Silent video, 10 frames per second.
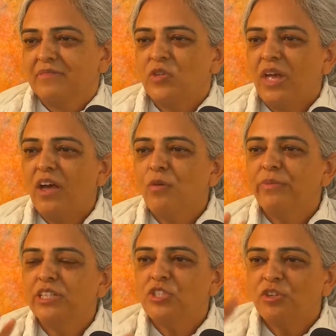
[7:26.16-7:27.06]
So how
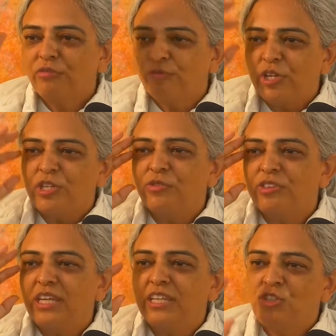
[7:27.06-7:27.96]
much of what you
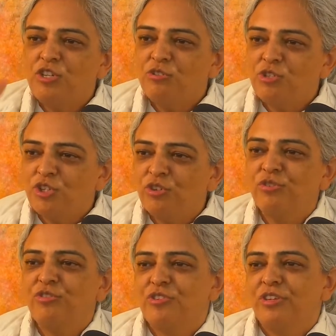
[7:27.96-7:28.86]
think do you
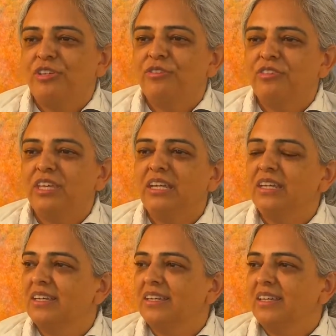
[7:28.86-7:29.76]
choose you
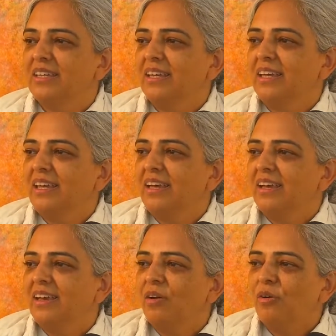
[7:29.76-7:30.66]
think?
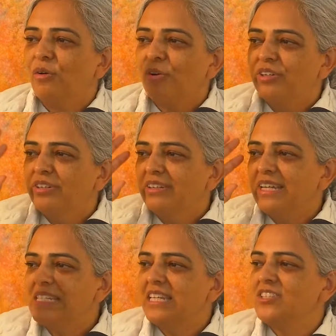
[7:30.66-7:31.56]
Or
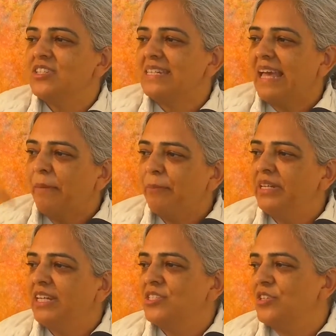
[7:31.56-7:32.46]
is it just
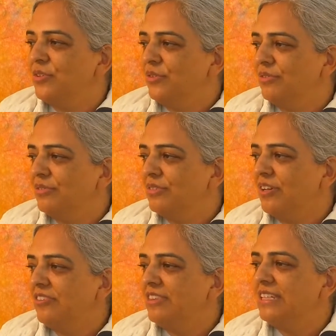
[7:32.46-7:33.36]
happening to you?
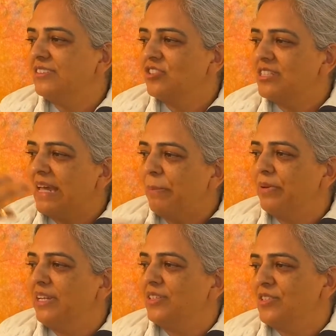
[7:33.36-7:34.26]
Are things just
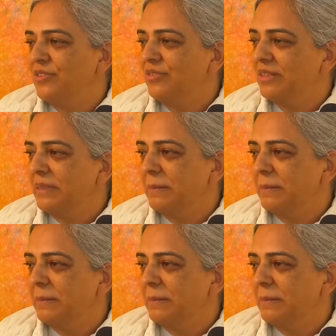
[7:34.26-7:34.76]
happening to you?